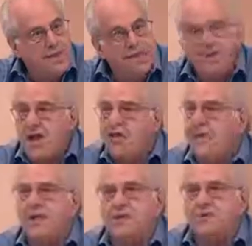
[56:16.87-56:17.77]
There's
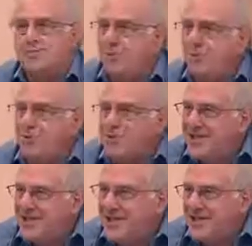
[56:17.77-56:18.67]
nothing he's
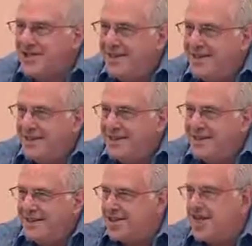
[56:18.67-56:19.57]
proposing
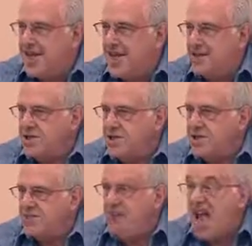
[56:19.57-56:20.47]
to change
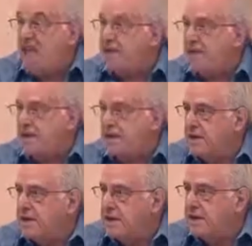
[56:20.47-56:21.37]
anything.
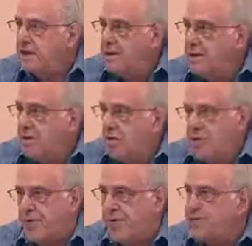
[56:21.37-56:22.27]

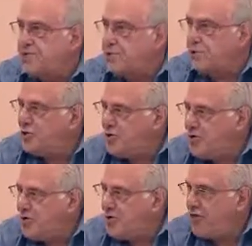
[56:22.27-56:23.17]
Corporations will do
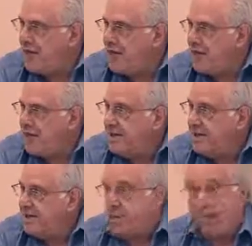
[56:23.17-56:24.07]
their thing.
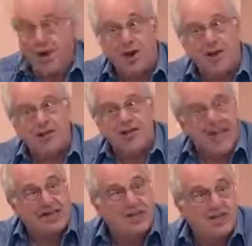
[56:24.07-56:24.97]
They'll pay lower
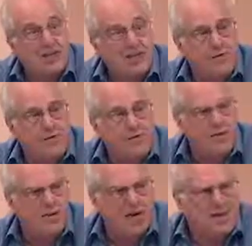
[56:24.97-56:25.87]
taxes than
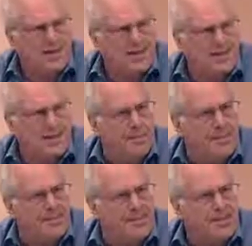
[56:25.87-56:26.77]
before, but that's not a
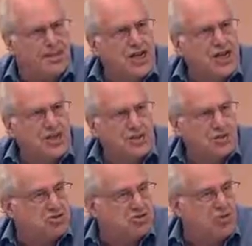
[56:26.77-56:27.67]
basic change.
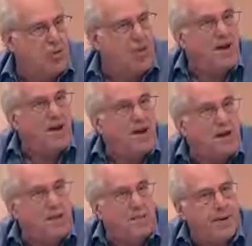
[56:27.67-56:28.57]
That's just more money in
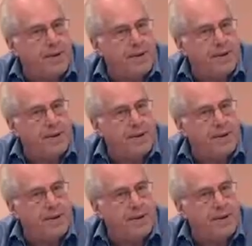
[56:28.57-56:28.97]
their pocket.